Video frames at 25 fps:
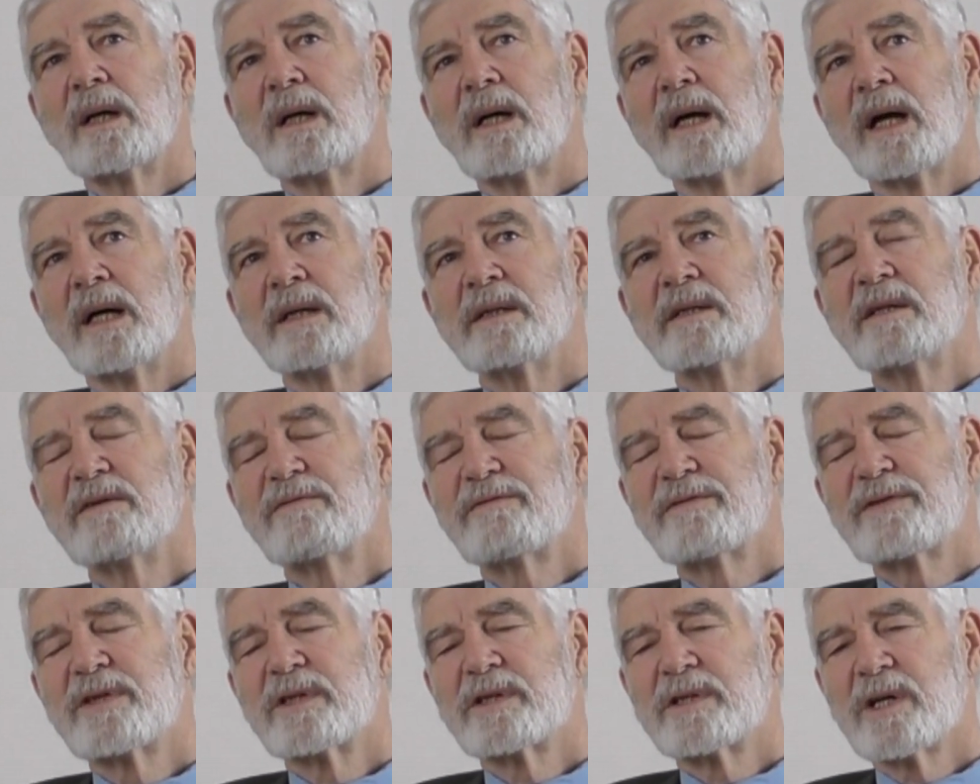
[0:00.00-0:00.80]
And
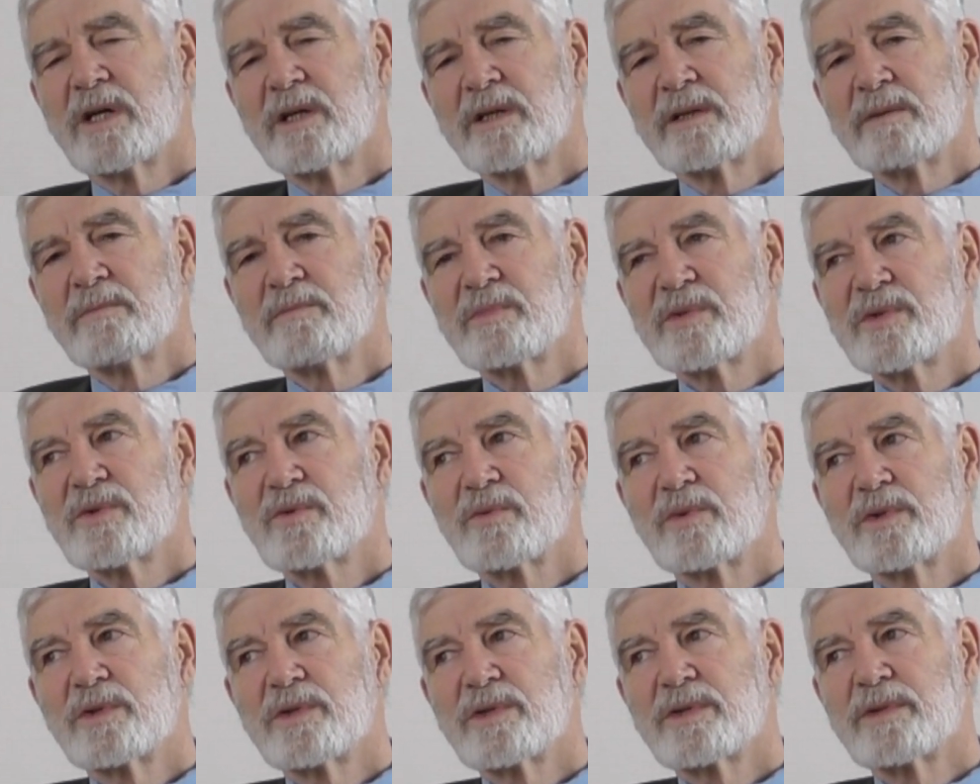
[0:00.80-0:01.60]
if the times
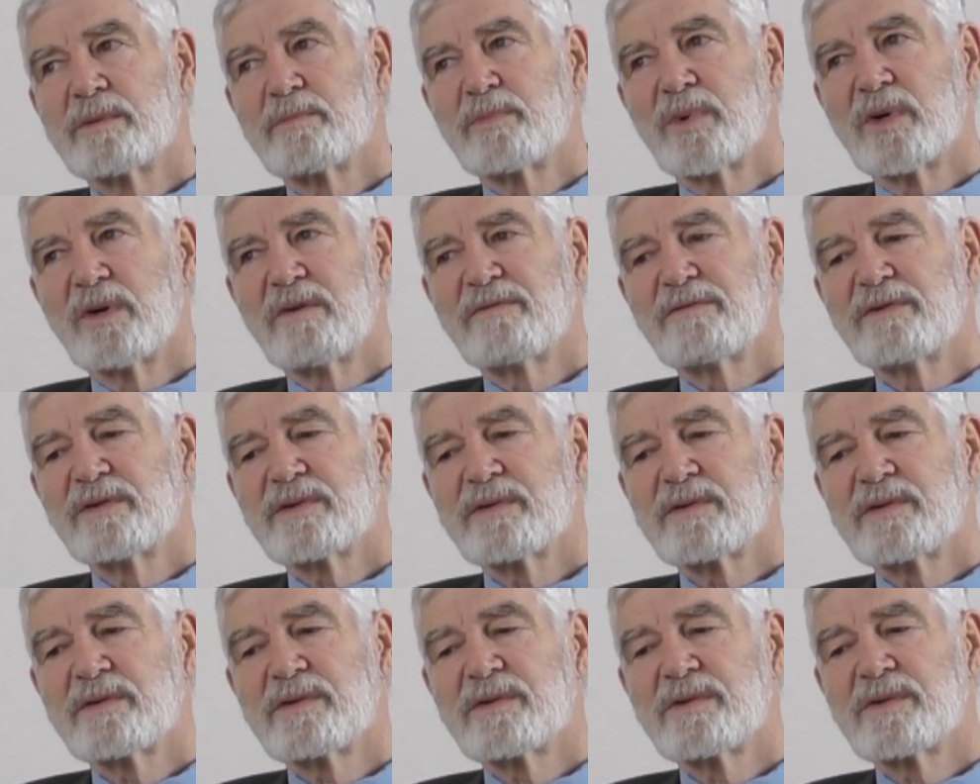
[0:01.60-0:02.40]
which the
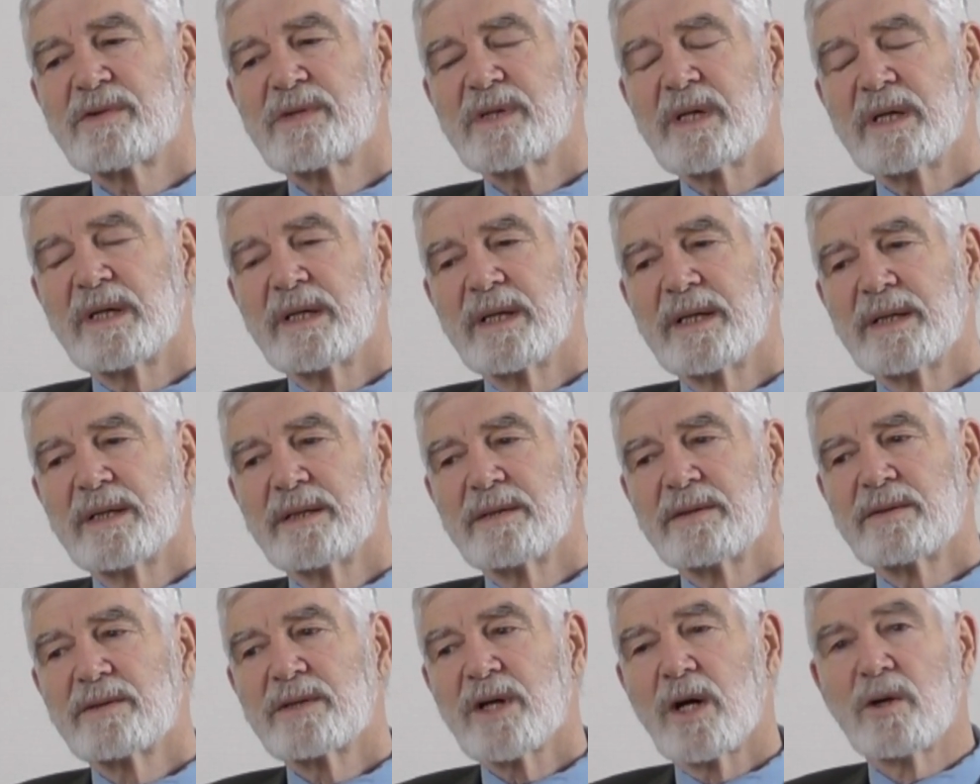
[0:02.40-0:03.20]
prophets
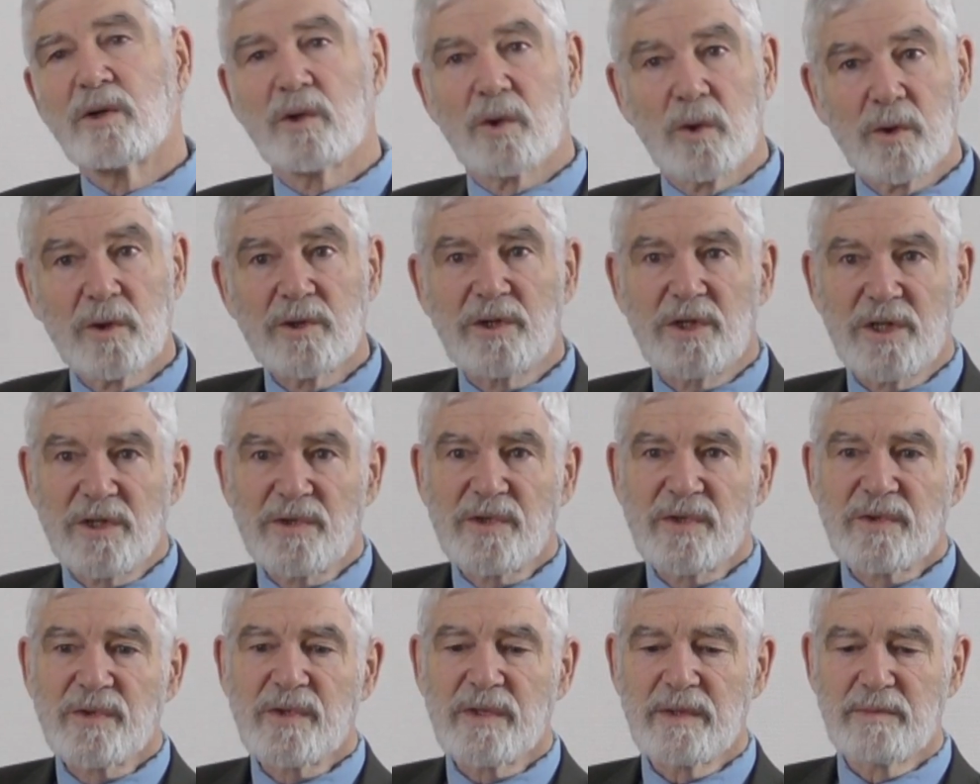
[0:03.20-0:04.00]
and our Lord
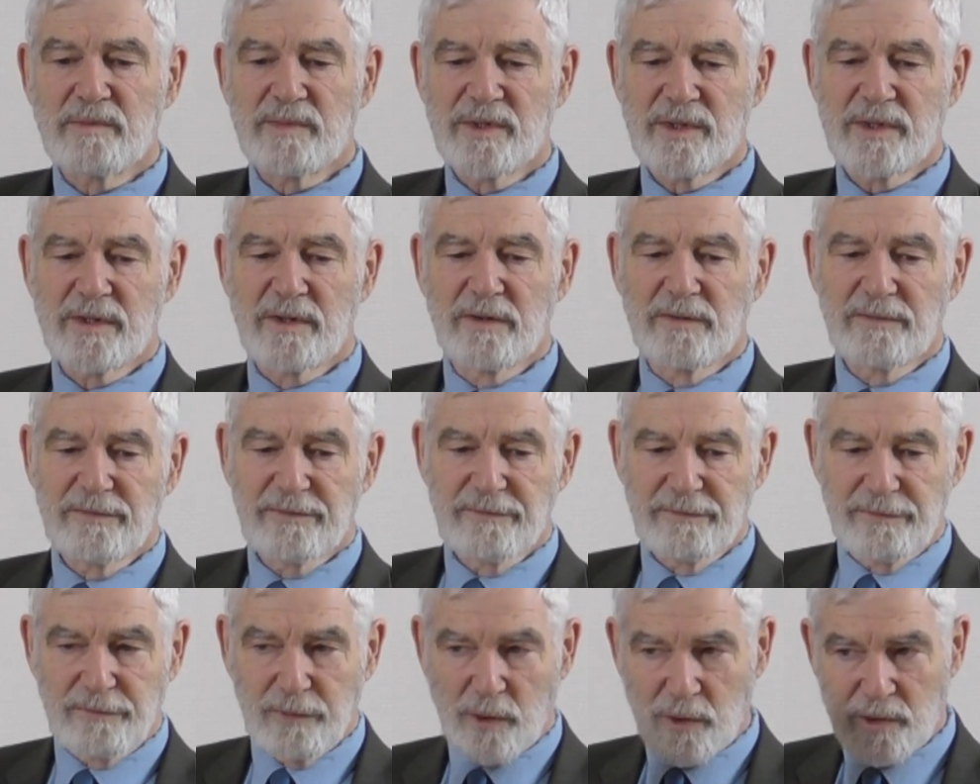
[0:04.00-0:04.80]
Jesus himself
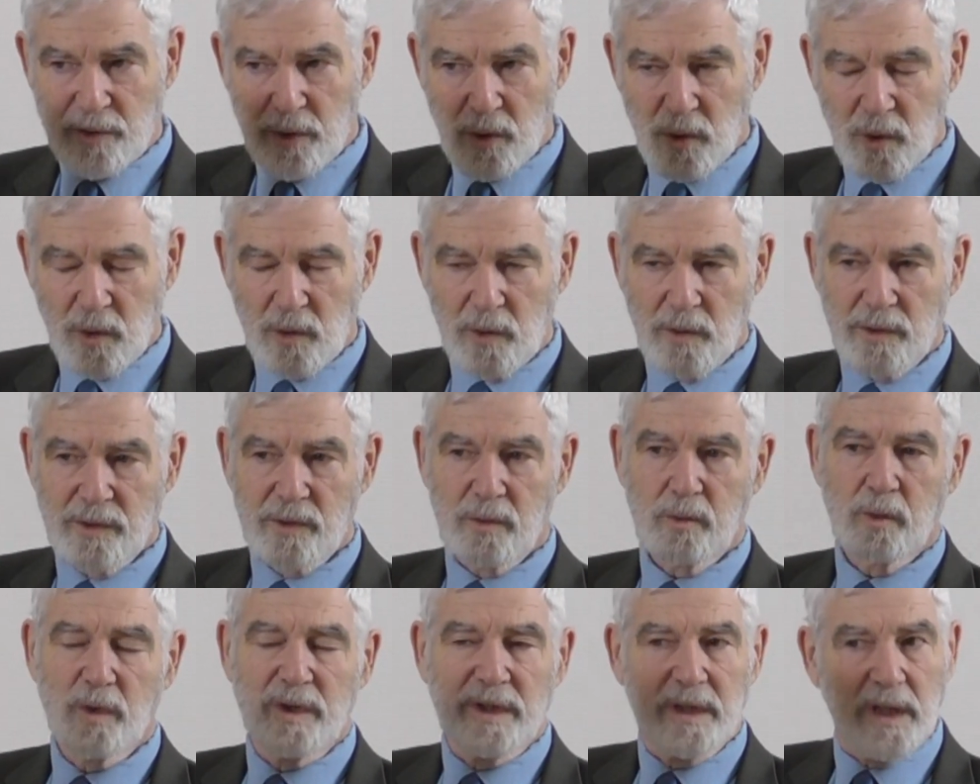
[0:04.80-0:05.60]
foretold
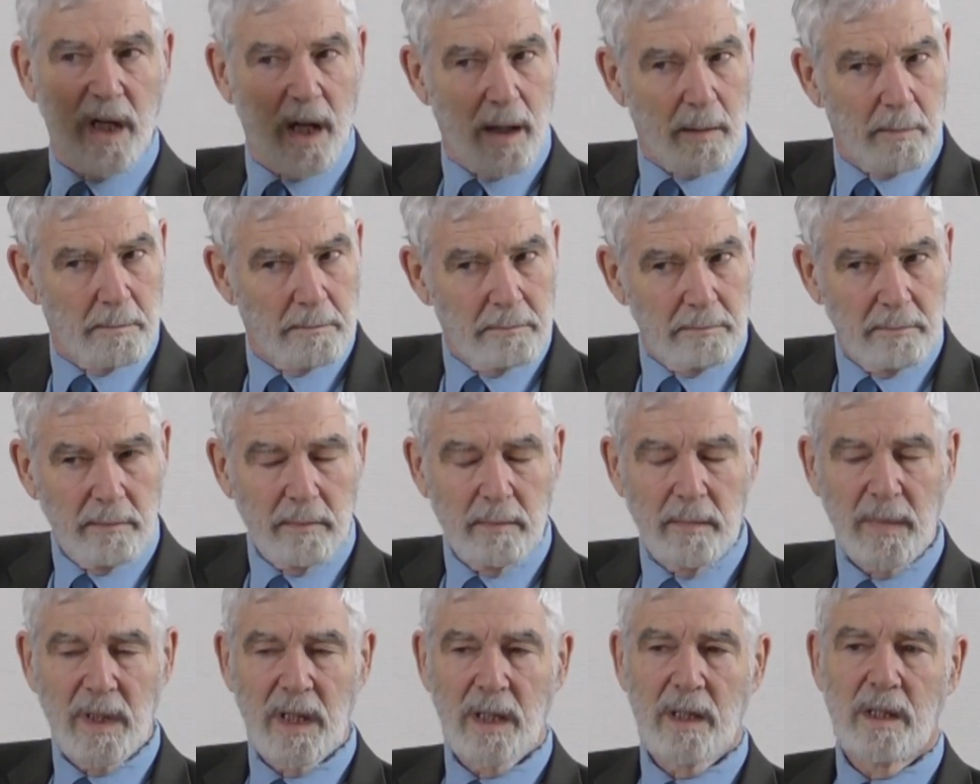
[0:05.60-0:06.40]
would come,
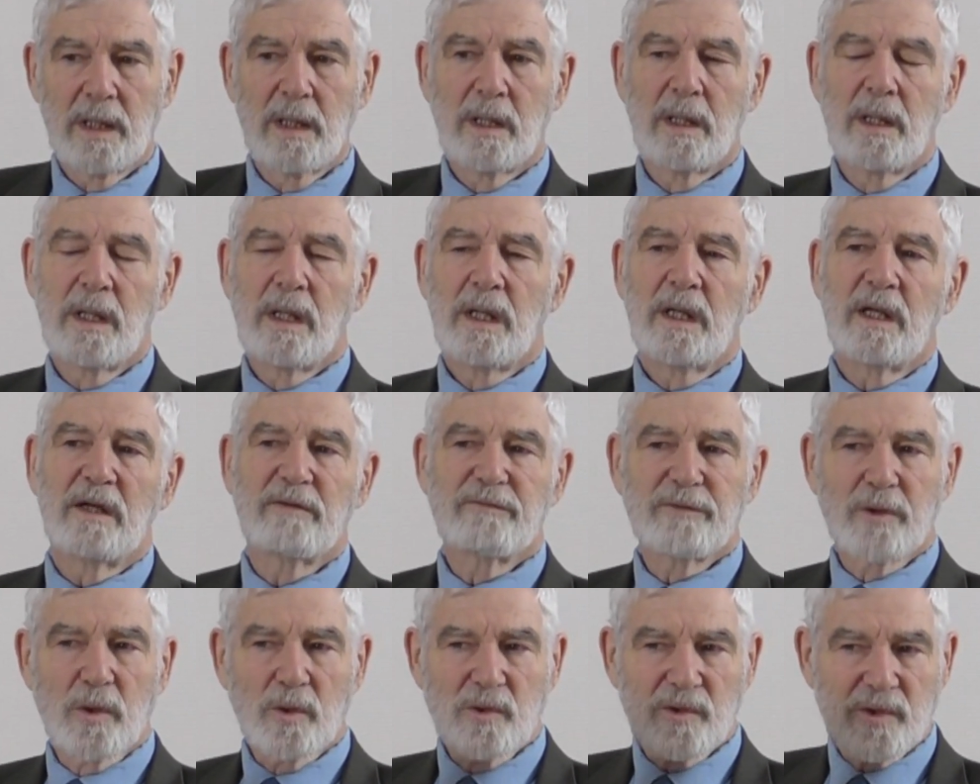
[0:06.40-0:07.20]
if
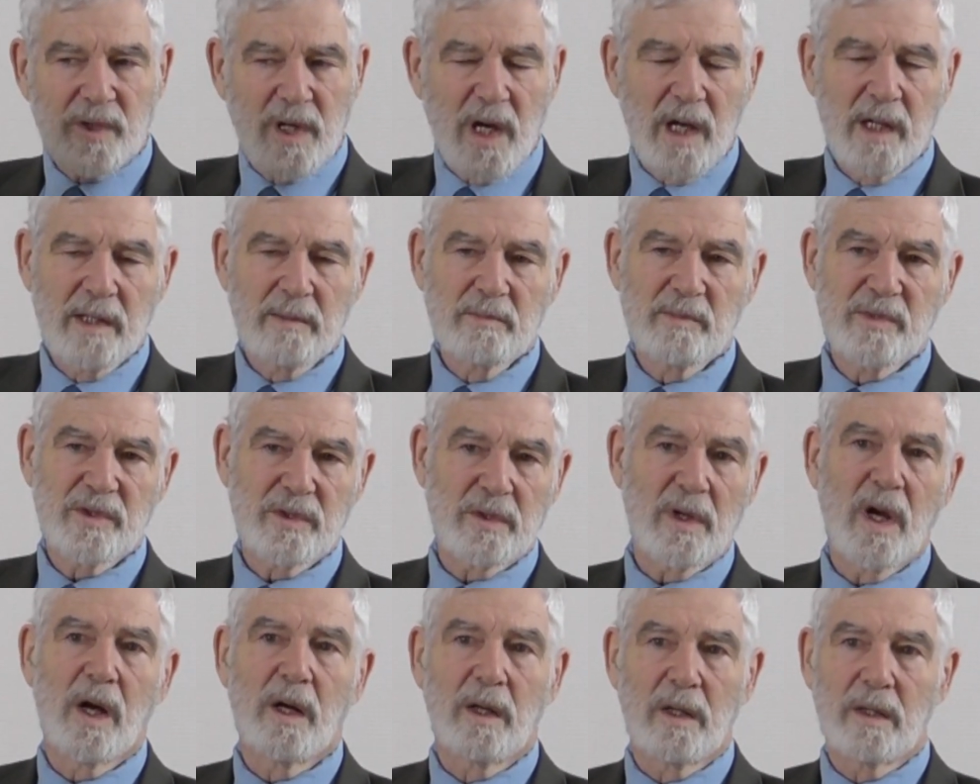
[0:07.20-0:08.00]
those times
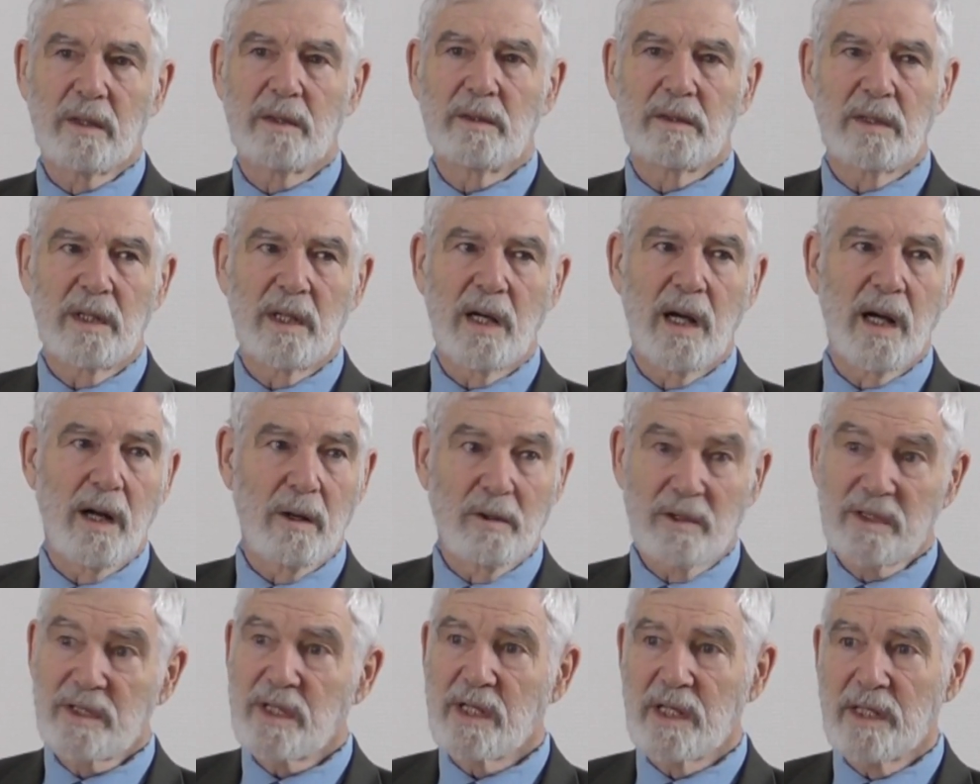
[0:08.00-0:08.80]
are
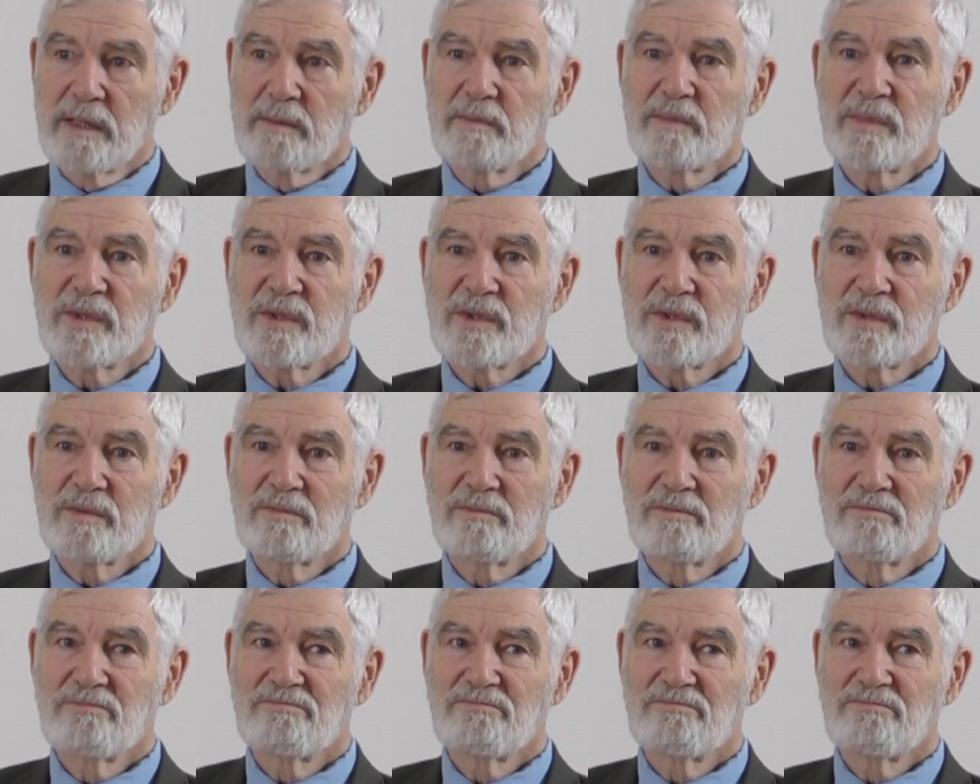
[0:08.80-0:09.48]
our times,